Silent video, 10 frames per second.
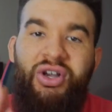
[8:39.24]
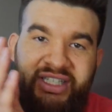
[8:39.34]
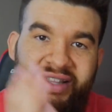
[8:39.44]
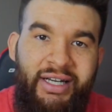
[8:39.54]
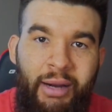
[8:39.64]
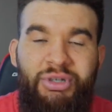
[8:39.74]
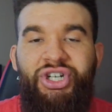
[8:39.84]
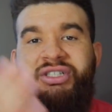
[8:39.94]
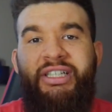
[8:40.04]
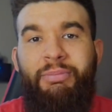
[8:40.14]
Y'all see the numbers,
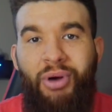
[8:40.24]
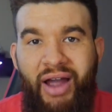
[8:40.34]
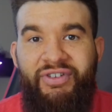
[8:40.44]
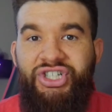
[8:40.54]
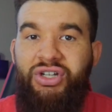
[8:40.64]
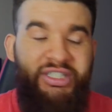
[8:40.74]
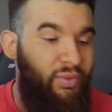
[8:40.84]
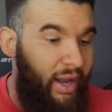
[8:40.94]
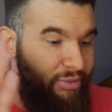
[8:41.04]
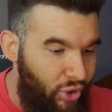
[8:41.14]
y'all see the profits, y'all see
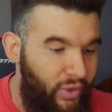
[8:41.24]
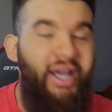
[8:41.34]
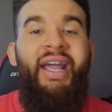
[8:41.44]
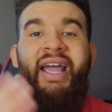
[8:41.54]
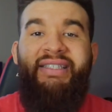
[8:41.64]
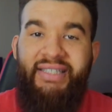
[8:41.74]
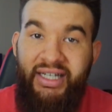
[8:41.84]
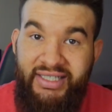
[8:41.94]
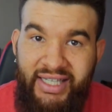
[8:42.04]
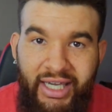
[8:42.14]
what I'm doing. It's a
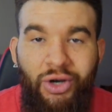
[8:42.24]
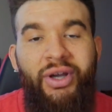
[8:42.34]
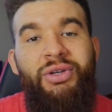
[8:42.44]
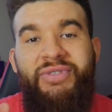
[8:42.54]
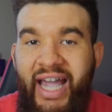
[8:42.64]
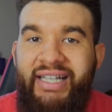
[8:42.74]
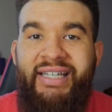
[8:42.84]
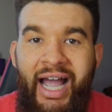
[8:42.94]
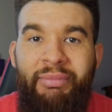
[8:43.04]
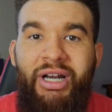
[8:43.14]
skill. You take
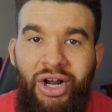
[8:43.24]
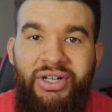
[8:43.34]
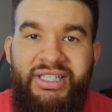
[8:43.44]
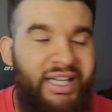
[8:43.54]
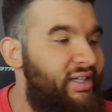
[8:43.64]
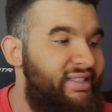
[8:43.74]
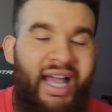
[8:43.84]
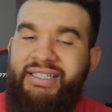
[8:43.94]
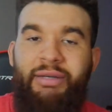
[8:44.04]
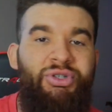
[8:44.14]
time to learn the skill. It's
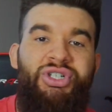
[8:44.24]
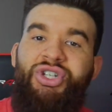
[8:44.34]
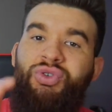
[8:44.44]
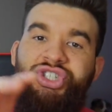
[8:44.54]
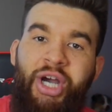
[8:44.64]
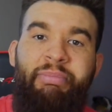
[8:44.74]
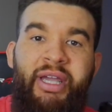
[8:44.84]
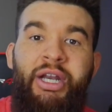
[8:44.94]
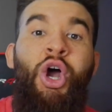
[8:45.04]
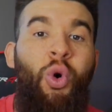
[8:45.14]
not something you just gonna jump
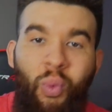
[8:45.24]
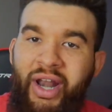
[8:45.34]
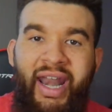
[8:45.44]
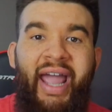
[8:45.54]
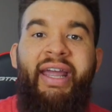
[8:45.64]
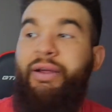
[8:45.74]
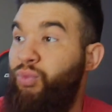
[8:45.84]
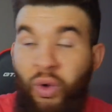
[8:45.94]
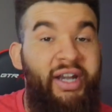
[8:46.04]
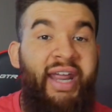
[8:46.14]
in one night,
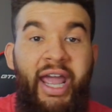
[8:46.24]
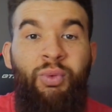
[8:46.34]
one day,